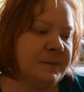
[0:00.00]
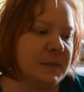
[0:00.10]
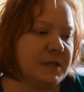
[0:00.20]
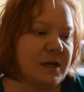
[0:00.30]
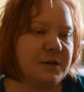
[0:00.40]

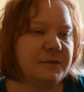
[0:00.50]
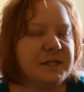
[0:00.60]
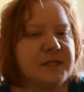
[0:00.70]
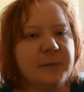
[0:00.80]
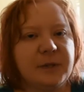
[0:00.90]
this kind of
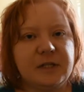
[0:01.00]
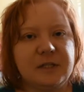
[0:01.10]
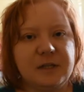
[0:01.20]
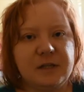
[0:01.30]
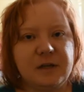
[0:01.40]

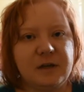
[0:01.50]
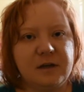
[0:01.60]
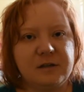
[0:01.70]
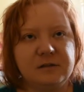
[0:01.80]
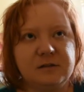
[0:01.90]
instability
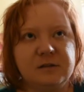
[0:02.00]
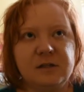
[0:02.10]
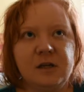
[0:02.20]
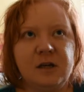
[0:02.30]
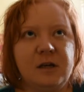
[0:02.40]
and
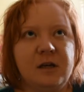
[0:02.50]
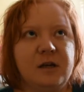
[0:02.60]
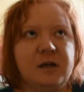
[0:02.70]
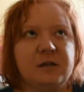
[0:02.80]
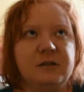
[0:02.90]

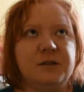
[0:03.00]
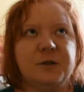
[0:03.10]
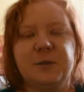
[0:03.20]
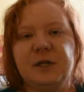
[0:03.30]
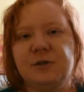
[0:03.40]

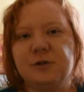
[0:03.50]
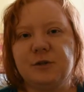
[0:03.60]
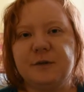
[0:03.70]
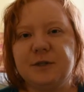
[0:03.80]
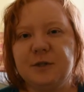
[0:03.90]
not being
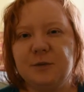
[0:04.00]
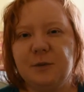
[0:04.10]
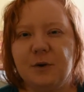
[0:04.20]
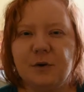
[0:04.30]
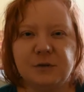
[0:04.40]
sure what you
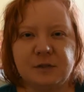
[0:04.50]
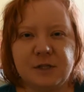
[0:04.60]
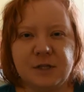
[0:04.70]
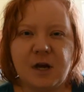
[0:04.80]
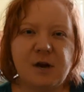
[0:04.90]

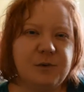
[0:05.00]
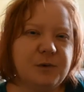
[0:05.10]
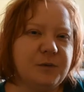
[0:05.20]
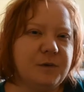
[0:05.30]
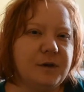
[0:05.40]
want and how
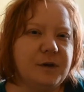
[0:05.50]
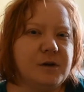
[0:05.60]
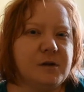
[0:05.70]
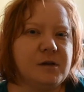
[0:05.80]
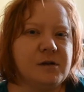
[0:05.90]
you
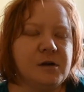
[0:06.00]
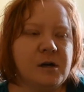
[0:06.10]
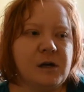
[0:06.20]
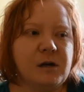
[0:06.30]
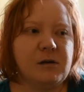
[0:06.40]
feel.
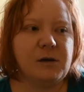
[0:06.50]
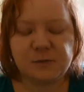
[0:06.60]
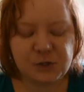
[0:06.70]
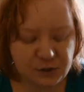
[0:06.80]
She